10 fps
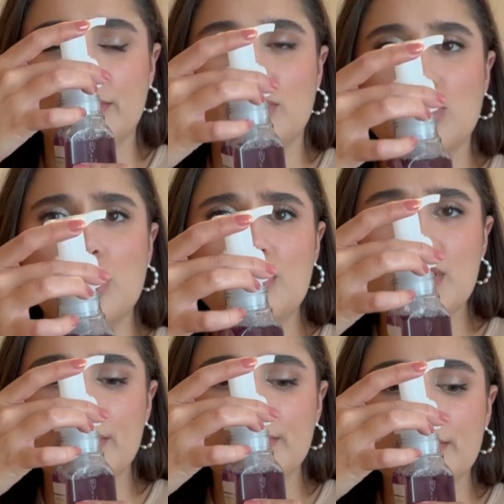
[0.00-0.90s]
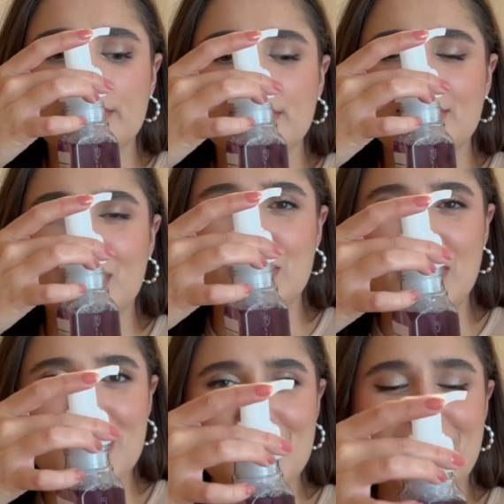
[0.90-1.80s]
Froot Loops, but to me
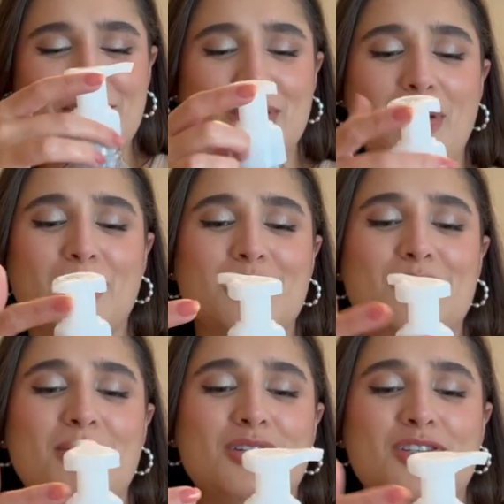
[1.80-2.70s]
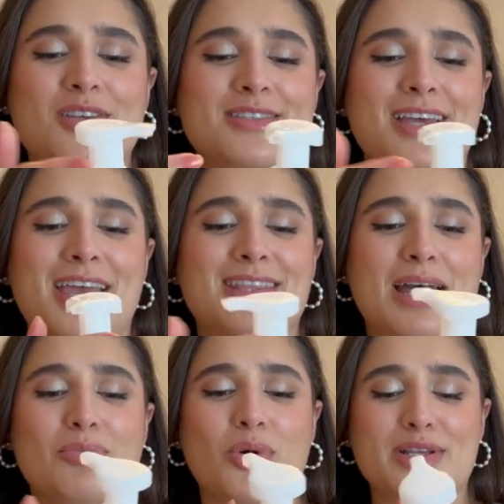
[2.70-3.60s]
it smells like Fruity Pebbles. Maybe just because I ate
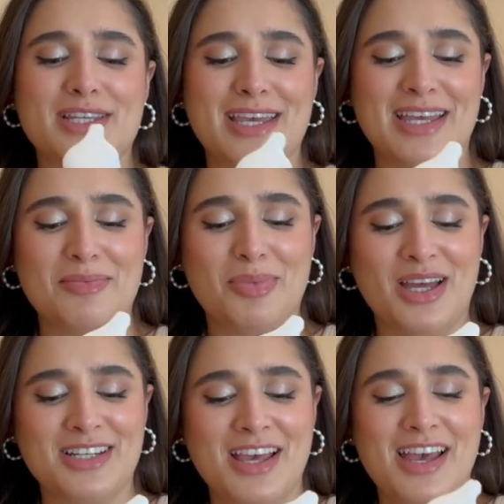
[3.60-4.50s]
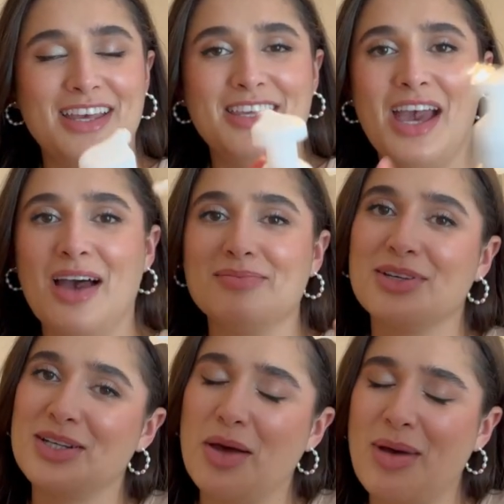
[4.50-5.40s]
that more as a kid, but yeah,
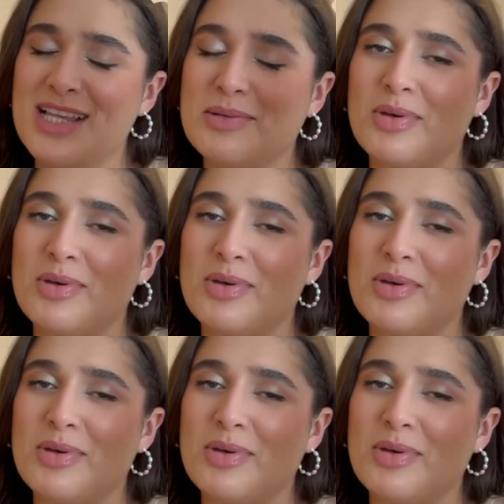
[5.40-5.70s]
could not pass up